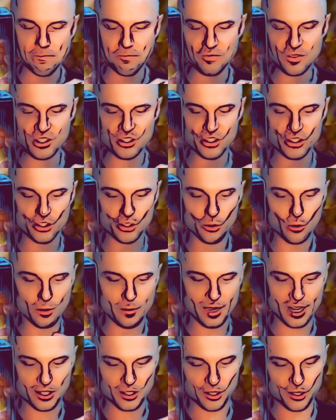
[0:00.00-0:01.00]
This is
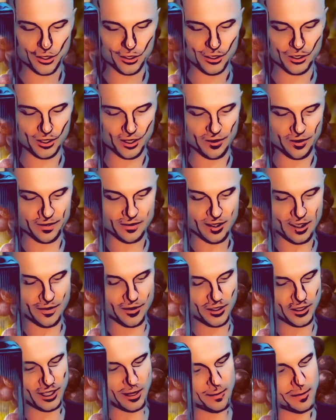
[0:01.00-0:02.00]
store-bought juice, so
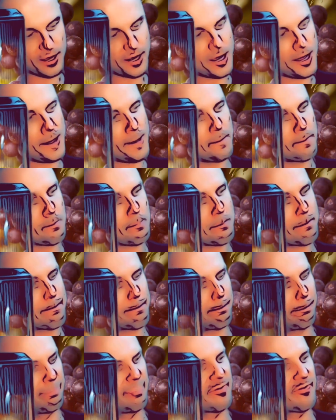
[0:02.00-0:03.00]
obviously, but
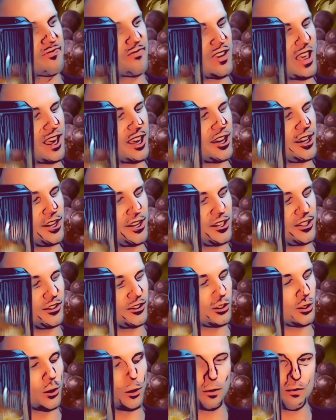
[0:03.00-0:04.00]
it is
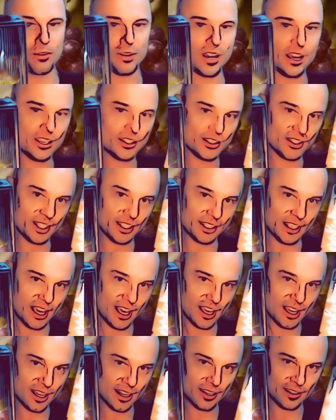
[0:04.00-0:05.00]
cold pressed
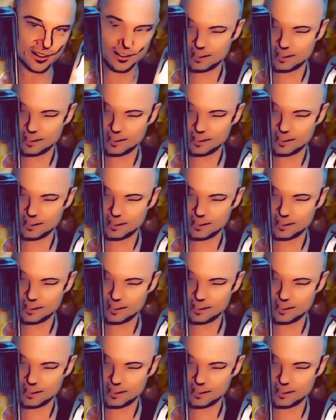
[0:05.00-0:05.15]
and